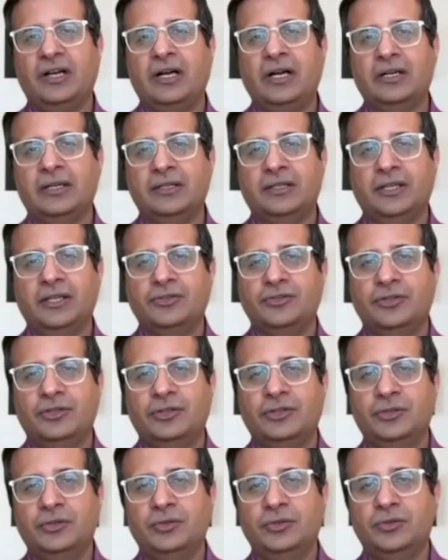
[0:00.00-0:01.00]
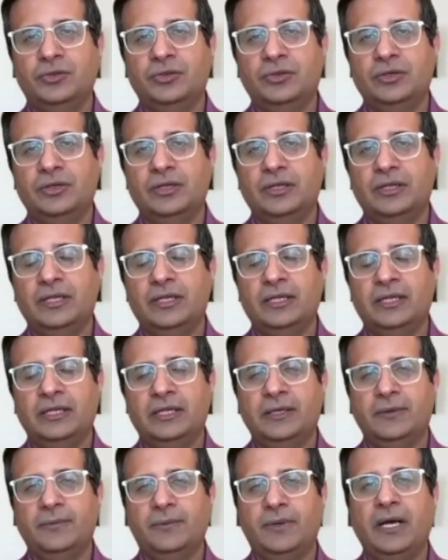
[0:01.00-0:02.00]
architecture to
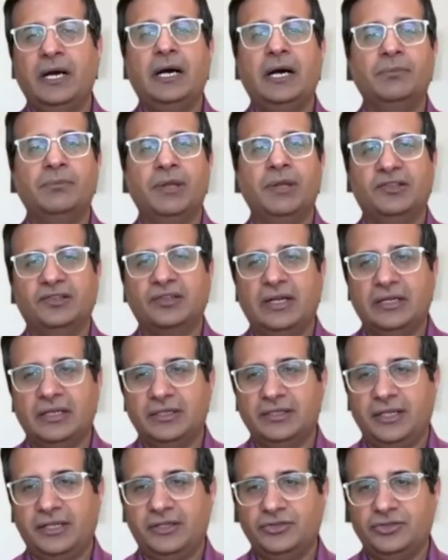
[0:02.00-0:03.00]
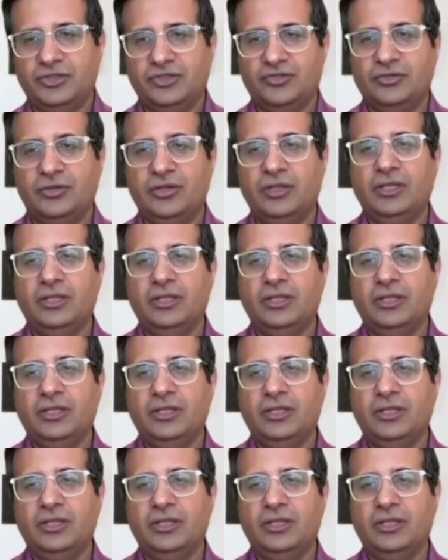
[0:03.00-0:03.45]
ARM-based architectures.